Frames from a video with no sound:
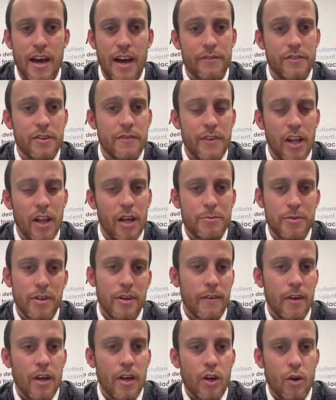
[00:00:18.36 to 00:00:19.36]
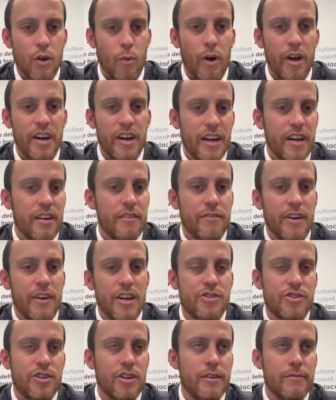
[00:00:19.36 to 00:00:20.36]
have developed quite an
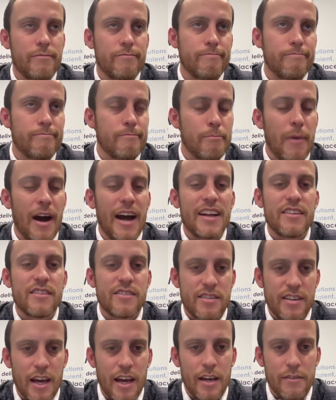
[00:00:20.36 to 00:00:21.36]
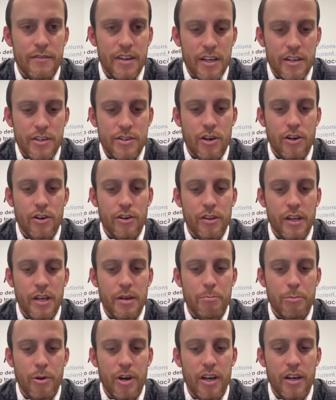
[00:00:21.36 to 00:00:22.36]
innovation mindset internally,
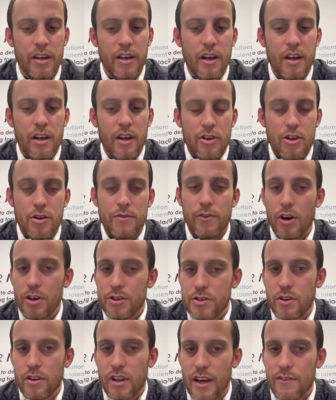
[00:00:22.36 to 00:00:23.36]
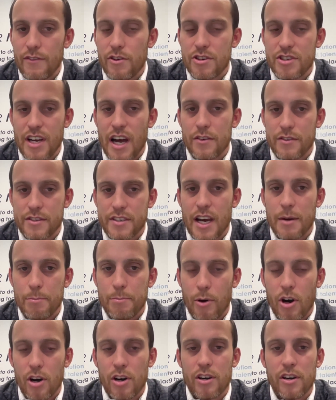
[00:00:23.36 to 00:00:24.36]
but you've also leveraged
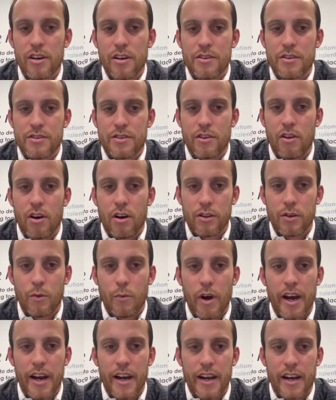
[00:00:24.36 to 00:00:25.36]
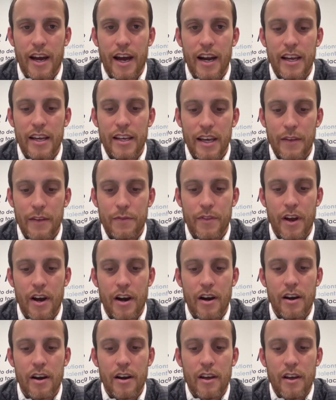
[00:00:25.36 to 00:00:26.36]
outside partners along the way to kind of get
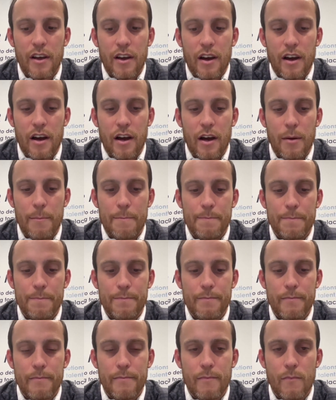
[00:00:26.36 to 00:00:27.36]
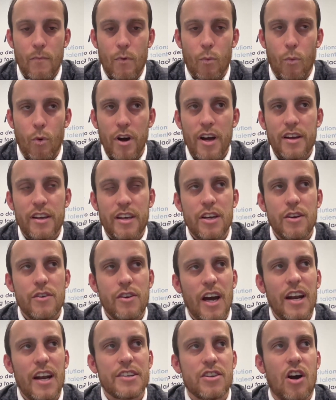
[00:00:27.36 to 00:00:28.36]
there. Um, what can you
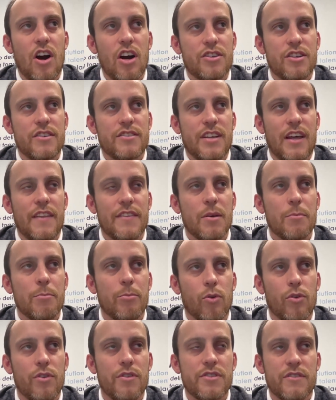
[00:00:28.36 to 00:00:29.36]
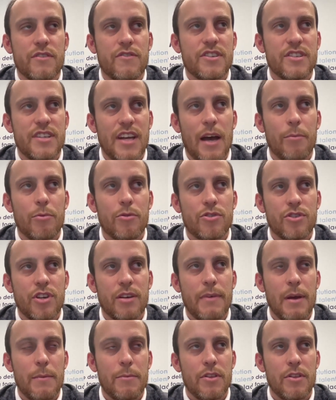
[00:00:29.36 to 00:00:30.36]
kind of talk to us on the importance of
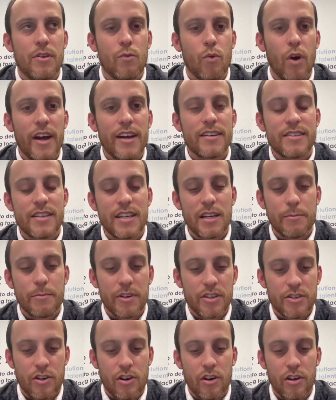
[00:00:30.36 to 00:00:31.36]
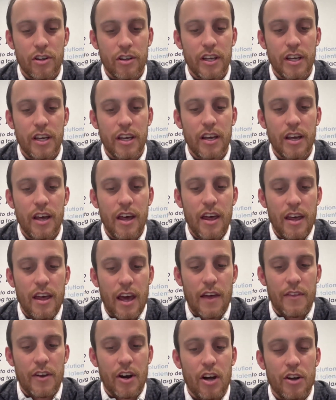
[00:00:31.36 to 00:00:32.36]
establishing maybe the right team internally
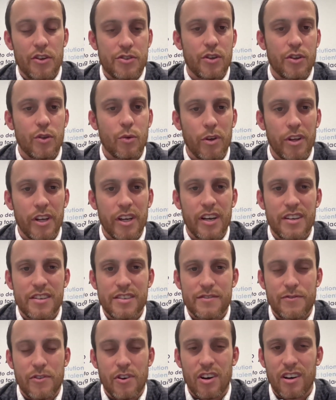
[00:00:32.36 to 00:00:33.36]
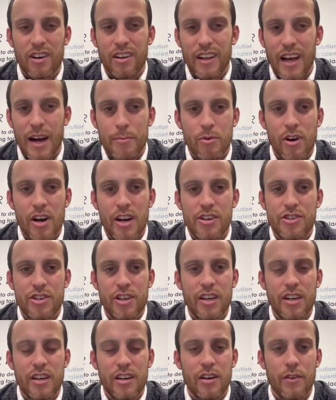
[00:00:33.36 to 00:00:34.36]
and then also the willingness for
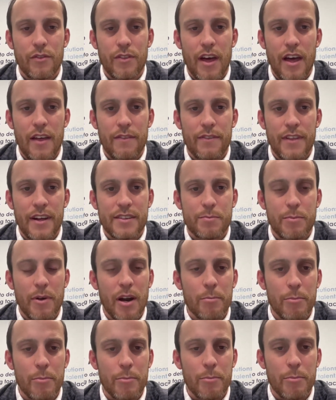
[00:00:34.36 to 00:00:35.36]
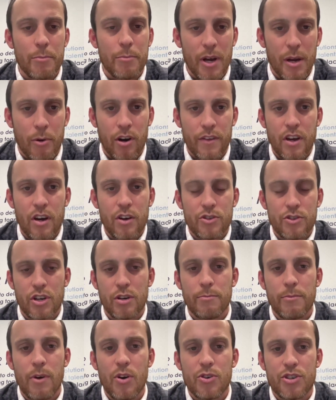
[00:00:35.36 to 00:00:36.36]
collaboration? That's been a big part of the
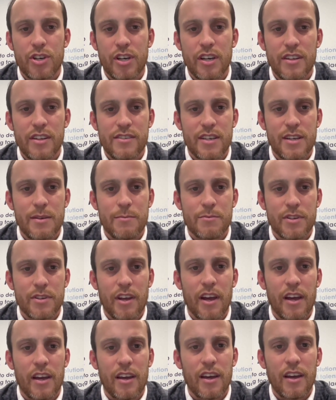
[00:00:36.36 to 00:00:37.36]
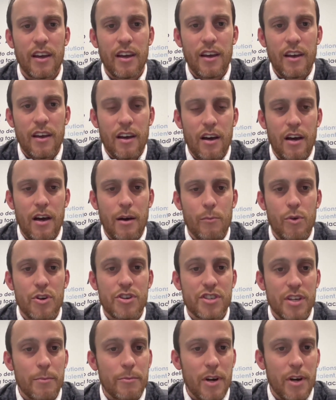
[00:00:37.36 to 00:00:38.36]
Gojo motion, it seems like,
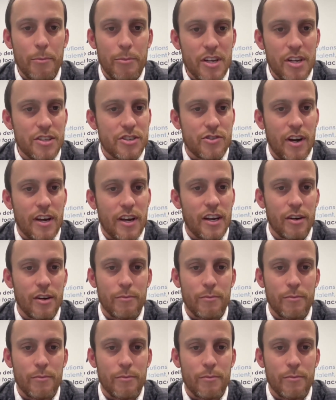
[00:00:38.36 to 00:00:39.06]
which some companies try,